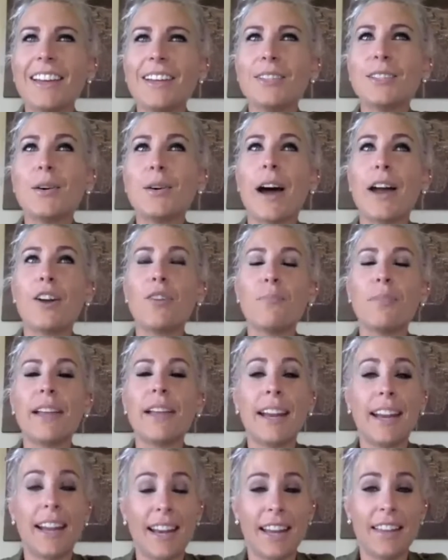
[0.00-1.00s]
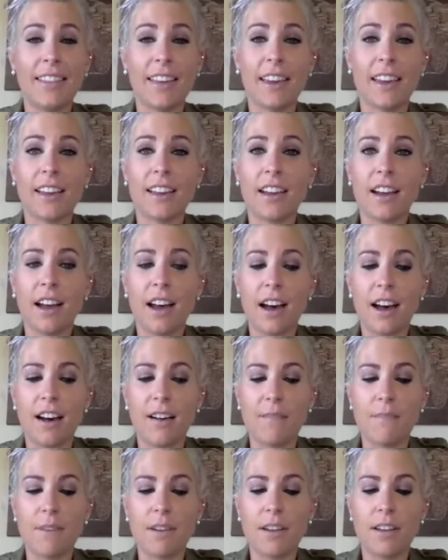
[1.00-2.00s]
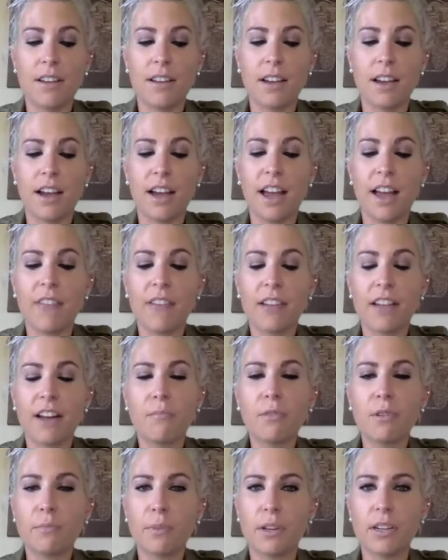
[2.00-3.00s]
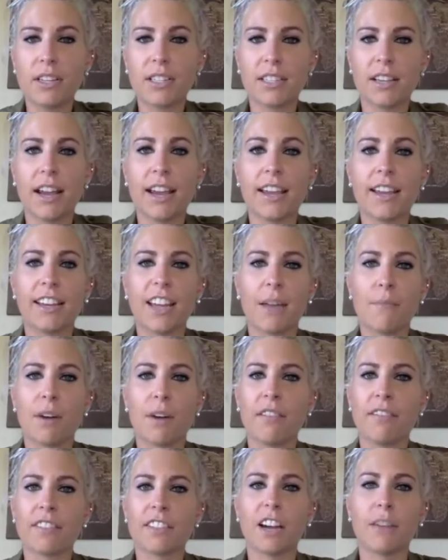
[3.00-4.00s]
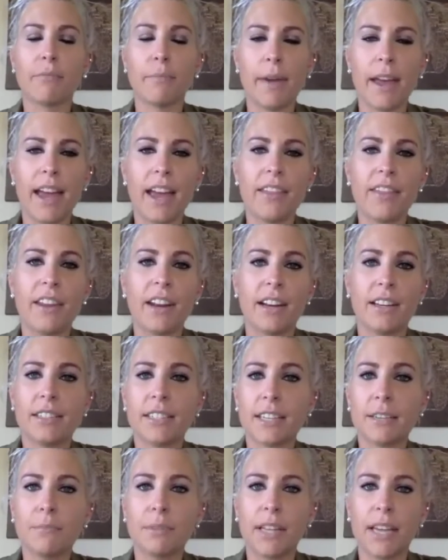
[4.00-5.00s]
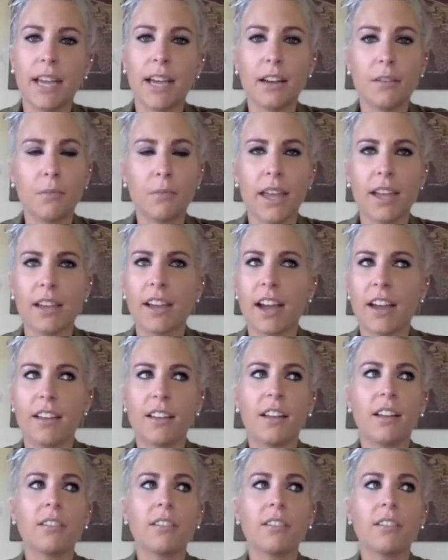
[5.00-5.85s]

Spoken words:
So I don't plan anything. I have a couple books I can name off the top of my head that I did plan. Like I